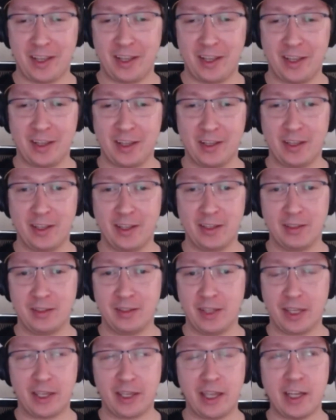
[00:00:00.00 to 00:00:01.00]
And
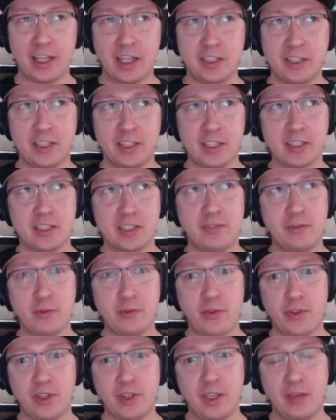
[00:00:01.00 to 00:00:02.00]
like any ideas, if you
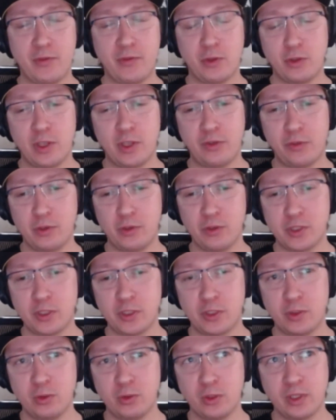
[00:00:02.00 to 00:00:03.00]
think if you use a
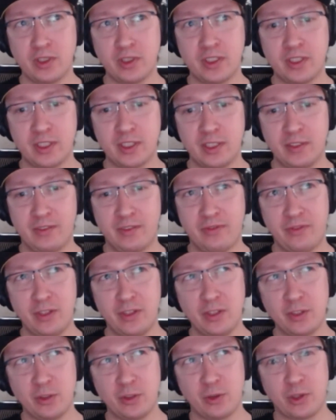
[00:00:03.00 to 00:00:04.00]
tool and
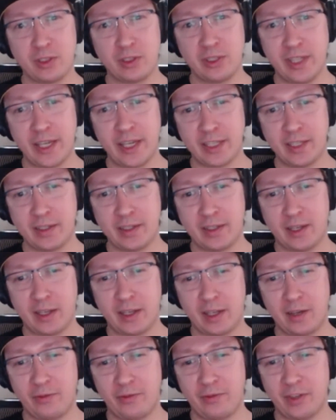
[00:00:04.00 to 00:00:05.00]
feel you are lacking
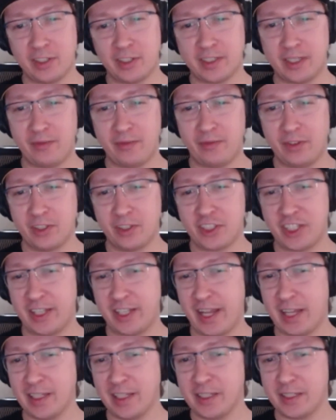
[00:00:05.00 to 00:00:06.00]
kind of some
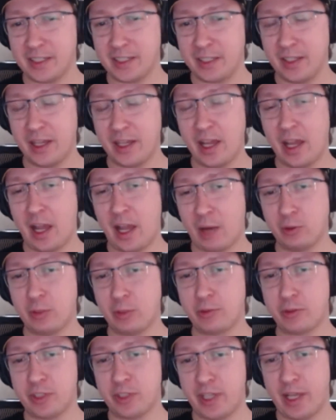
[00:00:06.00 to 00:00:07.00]
functionality, I would
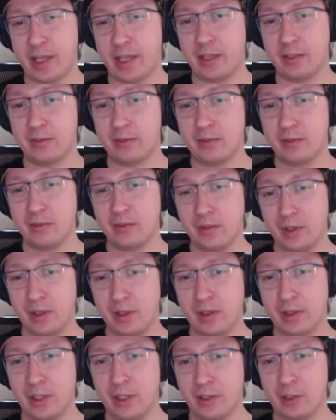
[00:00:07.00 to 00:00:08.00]
appreciate
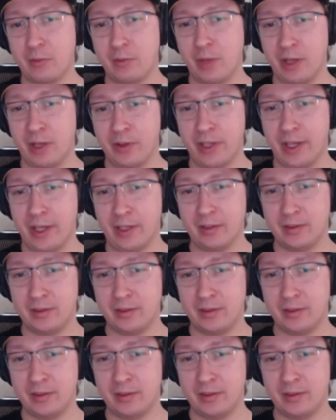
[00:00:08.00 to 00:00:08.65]
hearing about that.